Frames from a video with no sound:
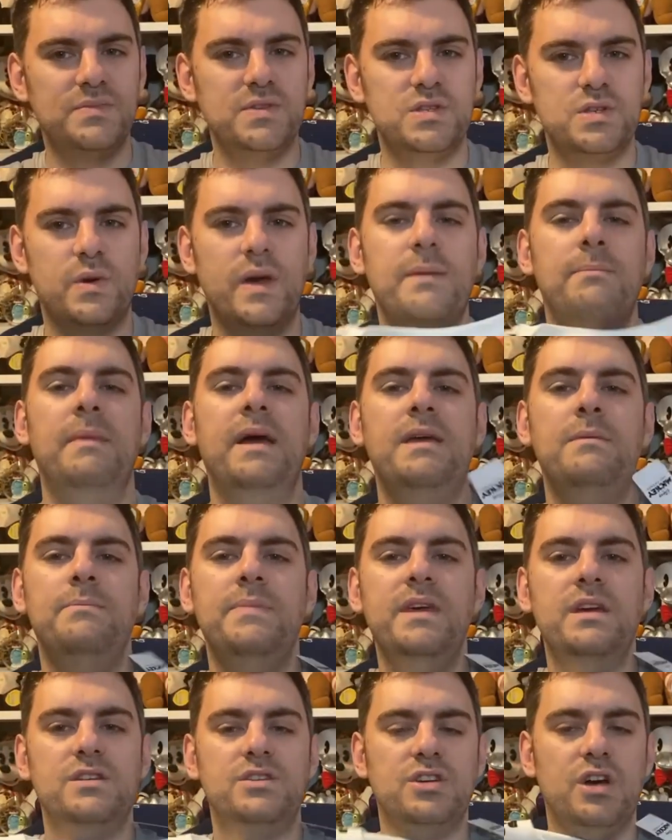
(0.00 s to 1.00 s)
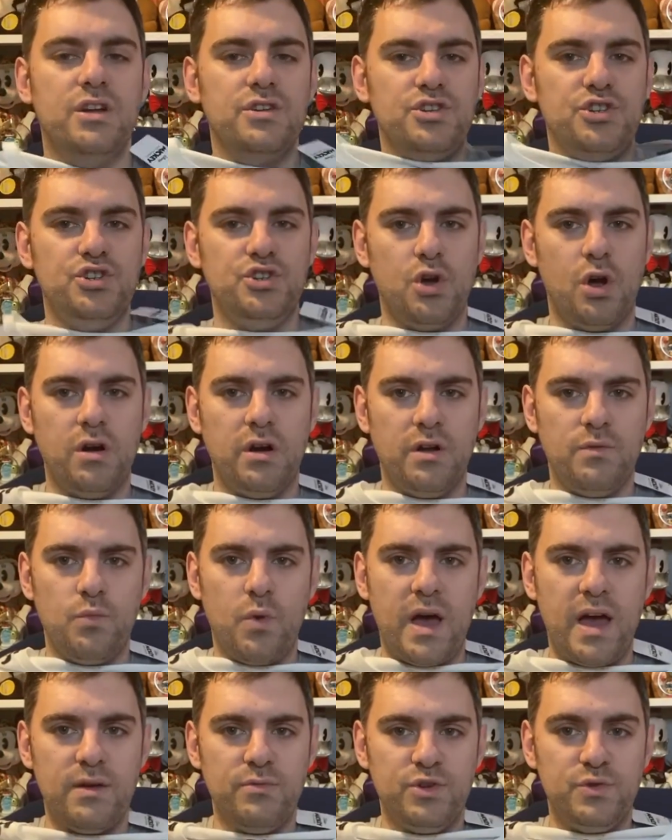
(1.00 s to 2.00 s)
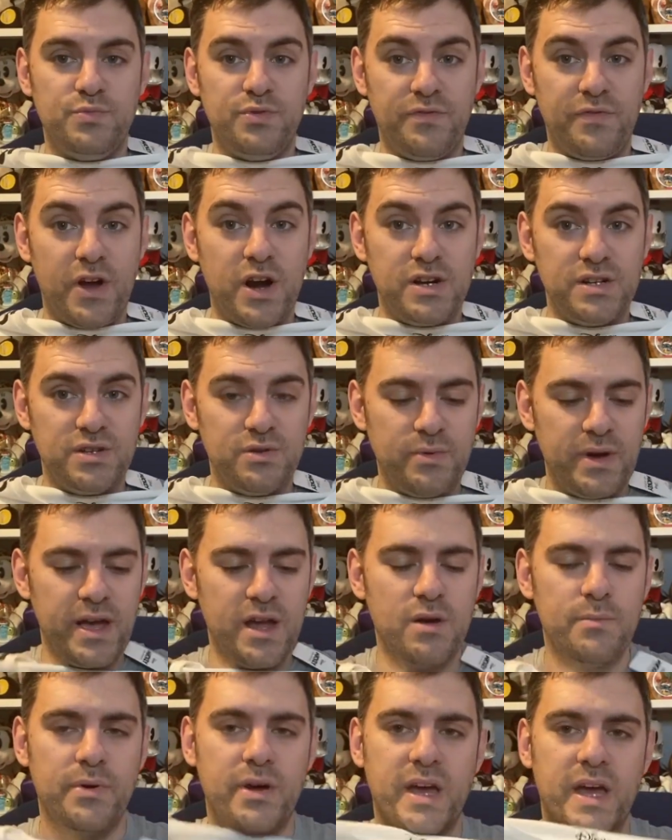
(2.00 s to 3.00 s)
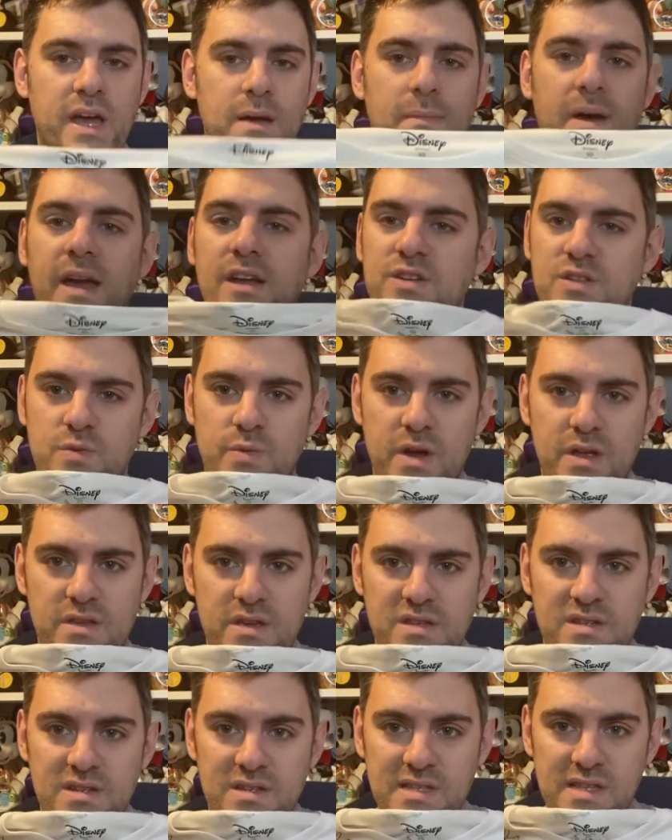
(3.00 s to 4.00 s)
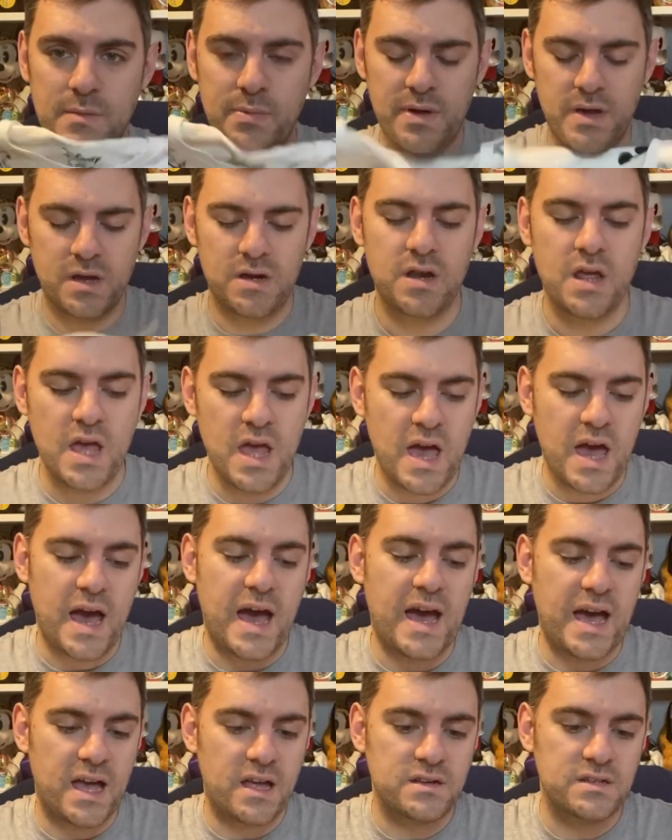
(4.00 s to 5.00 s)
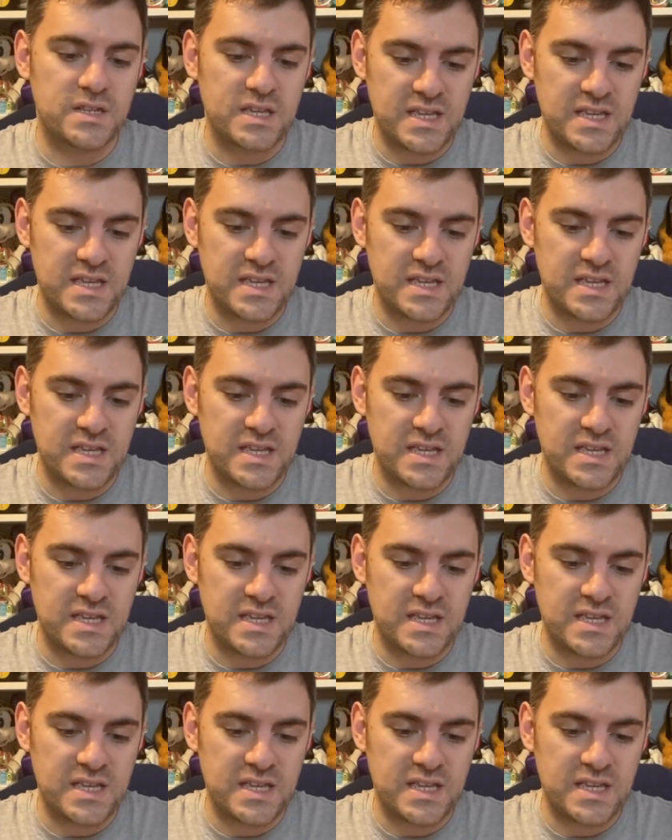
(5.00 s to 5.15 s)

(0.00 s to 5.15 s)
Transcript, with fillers: so it might be a touch short on what I would prefer to wear, but um, I just wear these to sleep in, and